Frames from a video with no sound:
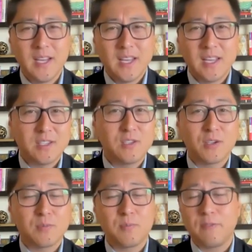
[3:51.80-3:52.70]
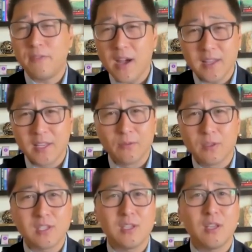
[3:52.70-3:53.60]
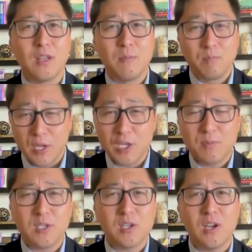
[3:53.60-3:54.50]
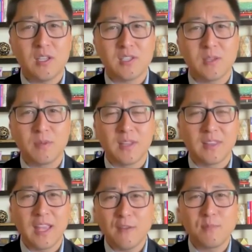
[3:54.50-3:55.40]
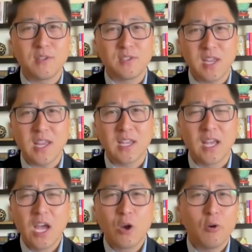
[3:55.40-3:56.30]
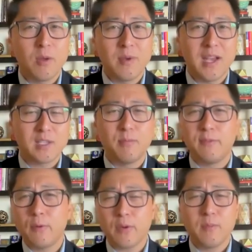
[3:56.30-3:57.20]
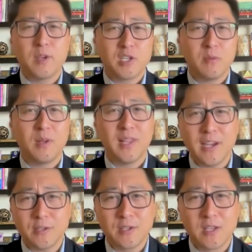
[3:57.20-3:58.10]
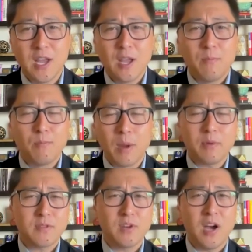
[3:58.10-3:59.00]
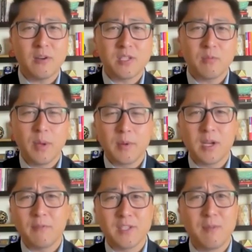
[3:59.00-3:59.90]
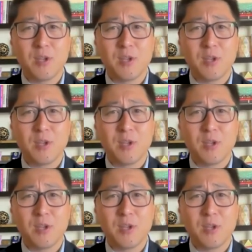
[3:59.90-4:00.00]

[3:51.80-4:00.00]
is just folly. This impeachment talk is something that they have been saying going back to before the midterm elections. Members of Congress and the Republican conference have been